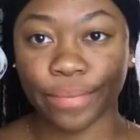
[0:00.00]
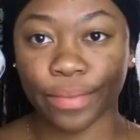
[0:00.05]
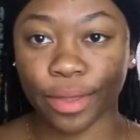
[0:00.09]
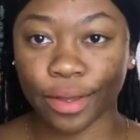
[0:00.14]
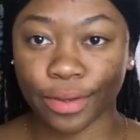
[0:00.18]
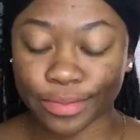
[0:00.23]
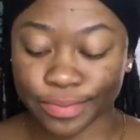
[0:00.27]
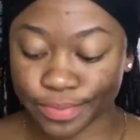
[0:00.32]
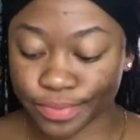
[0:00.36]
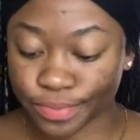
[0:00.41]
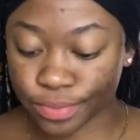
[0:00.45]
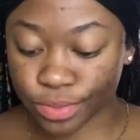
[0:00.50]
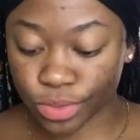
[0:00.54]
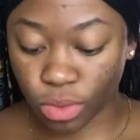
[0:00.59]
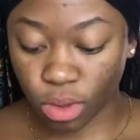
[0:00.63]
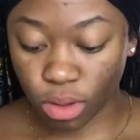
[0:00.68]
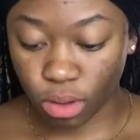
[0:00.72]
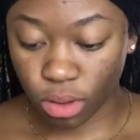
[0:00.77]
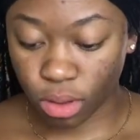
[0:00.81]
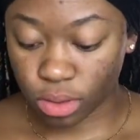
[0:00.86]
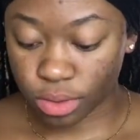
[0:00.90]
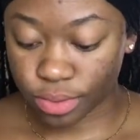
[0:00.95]
Okay, you
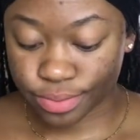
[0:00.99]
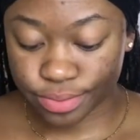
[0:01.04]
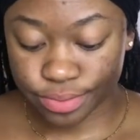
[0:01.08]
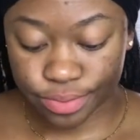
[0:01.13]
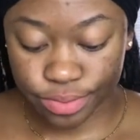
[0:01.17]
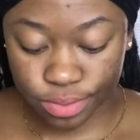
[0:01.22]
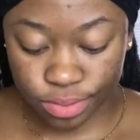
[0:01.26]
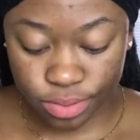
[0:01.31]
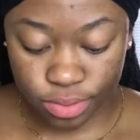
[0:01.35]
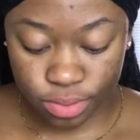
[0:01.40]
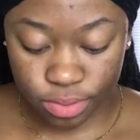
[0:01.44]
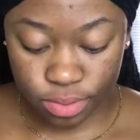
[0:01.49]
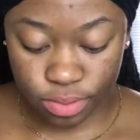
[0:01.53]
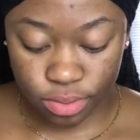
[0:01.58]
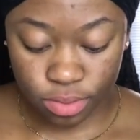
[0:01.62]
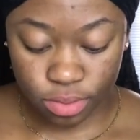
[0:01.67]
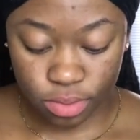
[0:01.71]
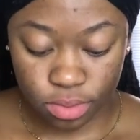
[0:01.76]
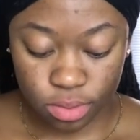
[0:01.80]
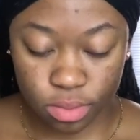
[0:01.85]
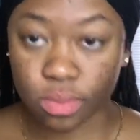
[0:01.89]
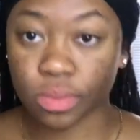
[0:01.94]
guys, so I'm starting off with a
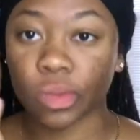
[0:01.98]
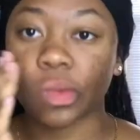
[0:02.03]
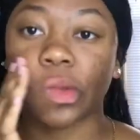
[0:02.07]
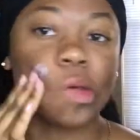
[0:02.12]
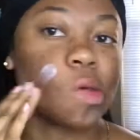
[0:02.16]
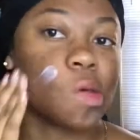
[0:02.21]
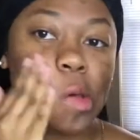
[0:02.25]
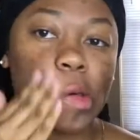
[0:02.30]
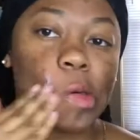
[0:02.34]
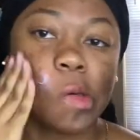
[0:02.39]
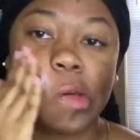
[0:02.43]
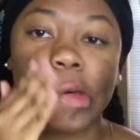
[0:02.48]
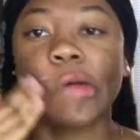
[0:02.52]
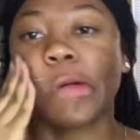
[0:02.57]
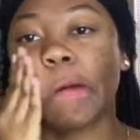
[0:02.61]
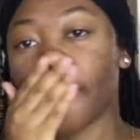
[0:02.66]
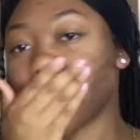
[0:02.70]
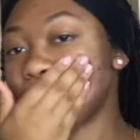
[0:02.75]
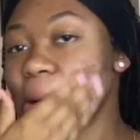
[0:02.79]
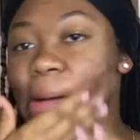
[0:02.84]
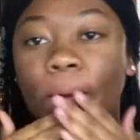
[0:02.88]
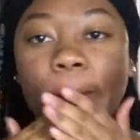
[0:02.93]
clean face. I
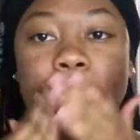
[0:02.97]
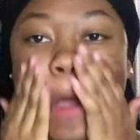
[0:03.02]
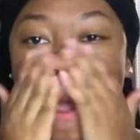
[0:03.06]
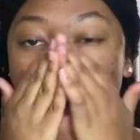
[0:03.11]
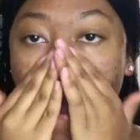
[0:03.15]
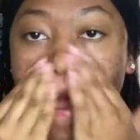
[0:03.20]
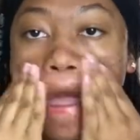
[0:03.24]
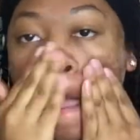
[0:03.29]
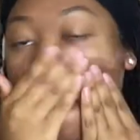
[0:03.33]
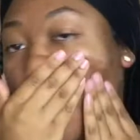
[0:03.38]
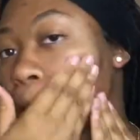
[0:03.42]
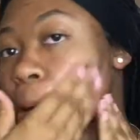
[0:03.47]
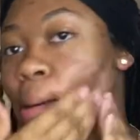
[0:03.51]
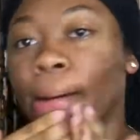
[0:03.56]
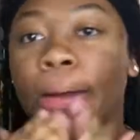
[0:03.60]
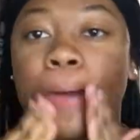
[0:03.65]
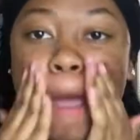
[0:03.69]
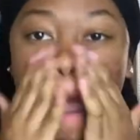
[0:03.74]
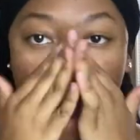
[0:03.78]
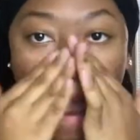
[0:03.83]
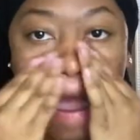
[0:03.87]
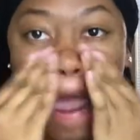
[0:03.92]
am using my Sheer
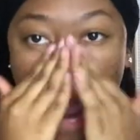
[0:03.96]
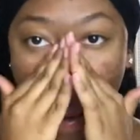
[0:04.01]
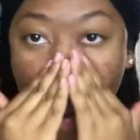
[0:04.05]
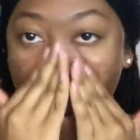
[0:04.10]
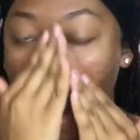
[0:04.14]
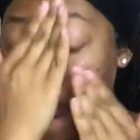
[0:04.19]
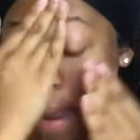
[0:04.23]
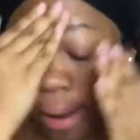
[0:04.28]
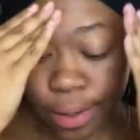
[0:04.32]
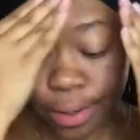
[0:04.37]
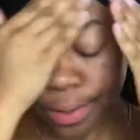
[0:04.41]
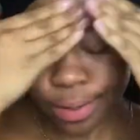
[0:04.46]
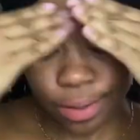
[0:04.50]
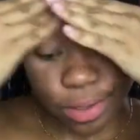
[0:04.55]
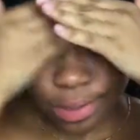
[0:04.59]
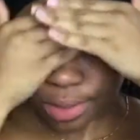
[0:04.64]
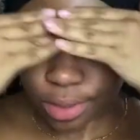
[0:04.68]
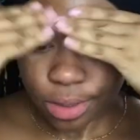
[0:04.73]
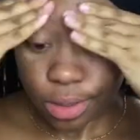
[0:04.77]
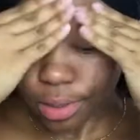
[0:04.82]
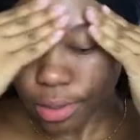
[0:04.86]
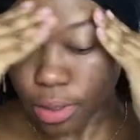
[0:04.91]
Transformation
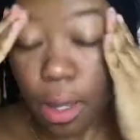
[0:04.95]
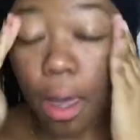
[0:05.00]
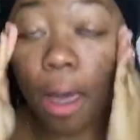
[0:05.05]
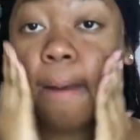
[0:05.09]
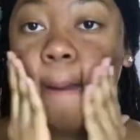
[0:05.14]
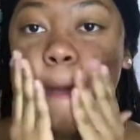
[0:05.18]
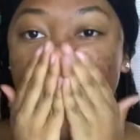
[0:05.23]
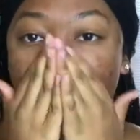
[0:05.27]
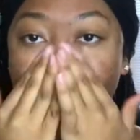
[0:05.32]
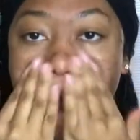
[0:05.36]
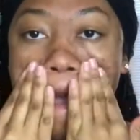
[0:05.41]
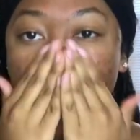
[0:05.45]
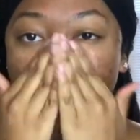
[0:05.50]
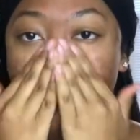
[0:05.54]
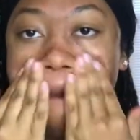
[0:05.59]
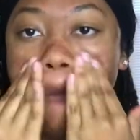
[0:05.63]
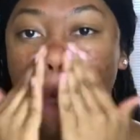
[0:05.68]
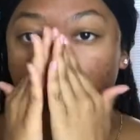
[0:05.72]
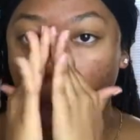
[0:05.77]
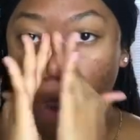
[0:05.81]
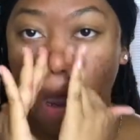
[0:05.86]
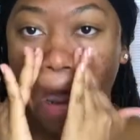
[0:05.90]
Moisturizer.
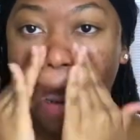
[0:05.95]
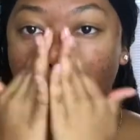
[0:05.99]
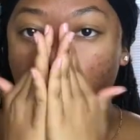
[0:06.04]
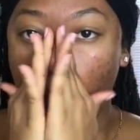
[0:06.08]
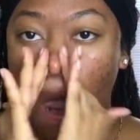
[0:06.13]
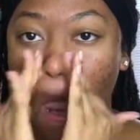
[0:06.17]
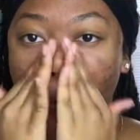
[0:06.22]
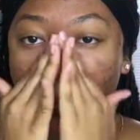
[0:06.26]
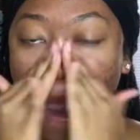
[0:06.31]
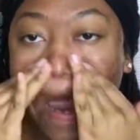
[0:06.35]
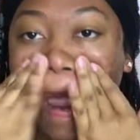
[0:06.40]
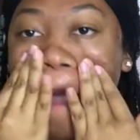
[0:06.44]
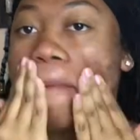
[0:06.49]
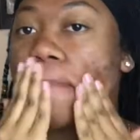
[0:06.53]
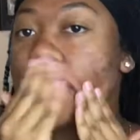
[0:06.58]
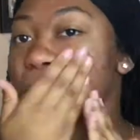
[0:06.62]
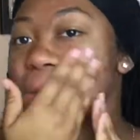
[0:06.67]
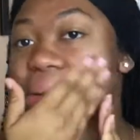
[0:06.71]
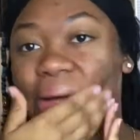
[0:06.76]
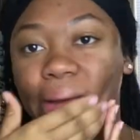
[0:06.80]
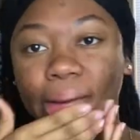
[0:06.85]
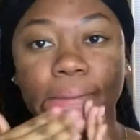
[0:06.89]
I will leave the name in
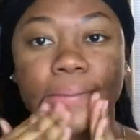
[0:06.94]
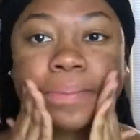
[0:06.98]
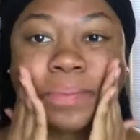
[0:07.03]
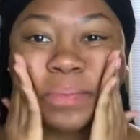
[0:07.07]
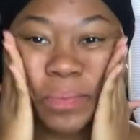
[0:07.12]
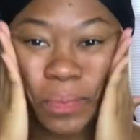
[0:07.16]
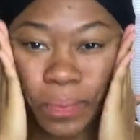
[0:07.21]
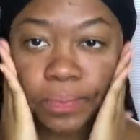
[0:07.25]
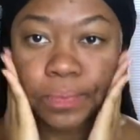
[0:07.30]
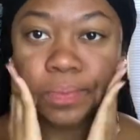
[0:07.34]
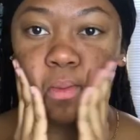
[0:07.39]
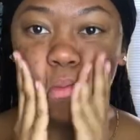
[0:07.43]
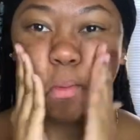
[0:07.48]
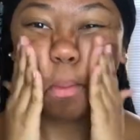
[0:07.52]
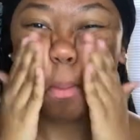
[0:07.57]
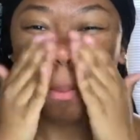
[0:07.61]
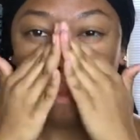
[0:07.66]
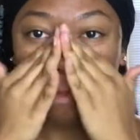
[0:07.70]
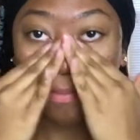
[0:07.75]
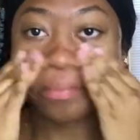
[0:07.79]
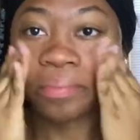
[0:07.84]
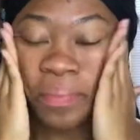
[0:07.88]
the description box
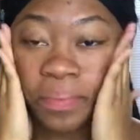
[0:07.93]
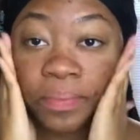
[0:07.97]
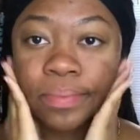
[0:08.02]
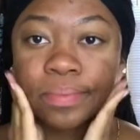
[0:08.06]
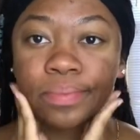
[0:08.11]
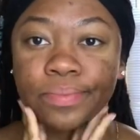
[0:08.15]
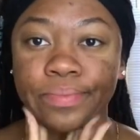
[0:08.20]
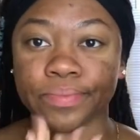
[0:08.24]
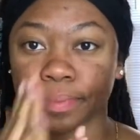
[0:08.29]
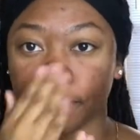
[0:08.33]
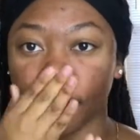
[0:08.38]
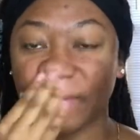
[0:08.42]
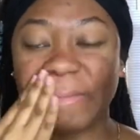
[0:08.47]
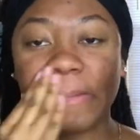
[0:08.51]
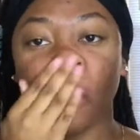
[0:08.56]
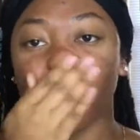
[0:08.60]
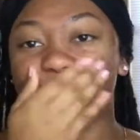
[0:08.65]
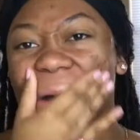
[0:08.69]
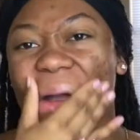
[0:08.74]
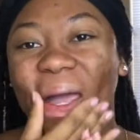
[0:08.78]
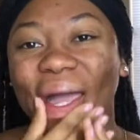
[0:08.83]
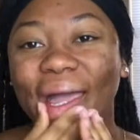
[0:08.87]
because I cannot
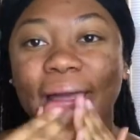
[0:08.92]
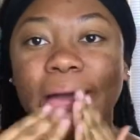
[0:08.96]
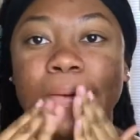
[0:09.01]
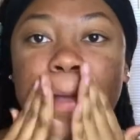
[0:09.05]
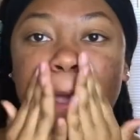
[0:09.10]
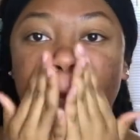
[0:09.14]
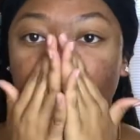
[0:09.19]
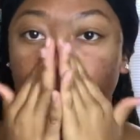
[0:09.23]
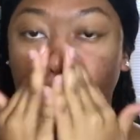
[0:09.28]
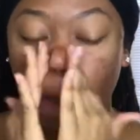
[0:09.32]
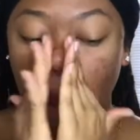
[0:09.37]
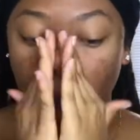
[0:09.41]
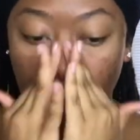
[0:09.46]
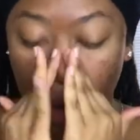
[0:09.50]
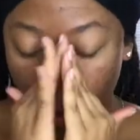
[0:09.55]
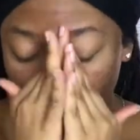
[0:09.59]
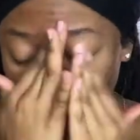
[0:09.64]
pronounce it.